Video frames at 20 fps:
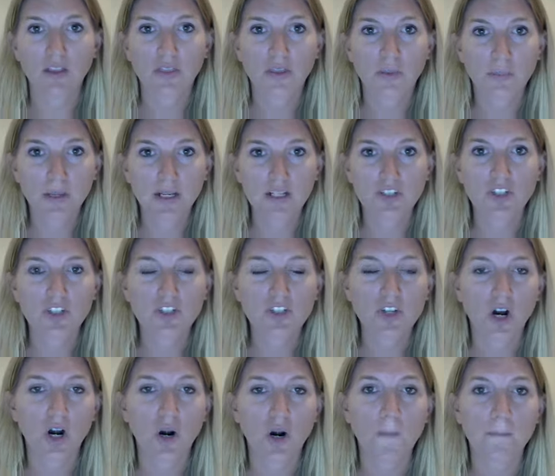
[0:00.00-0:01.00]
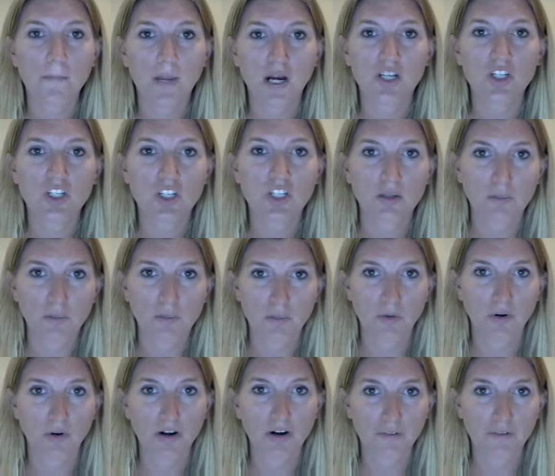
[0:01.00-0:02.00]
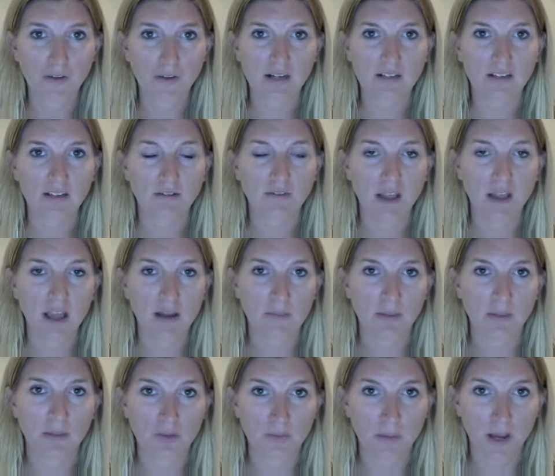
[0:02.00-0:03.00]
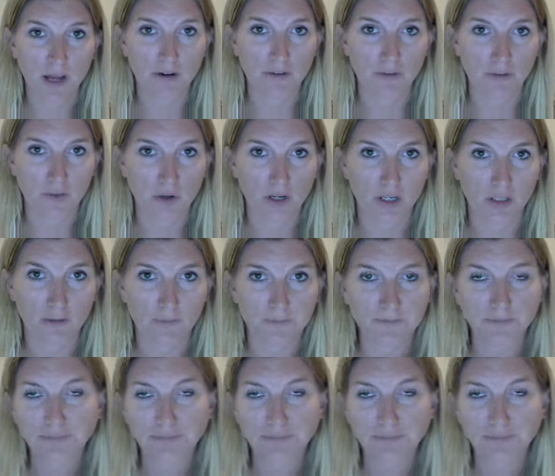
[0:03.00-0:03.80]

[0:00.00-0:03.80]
The pictures are much more effective and much better for you.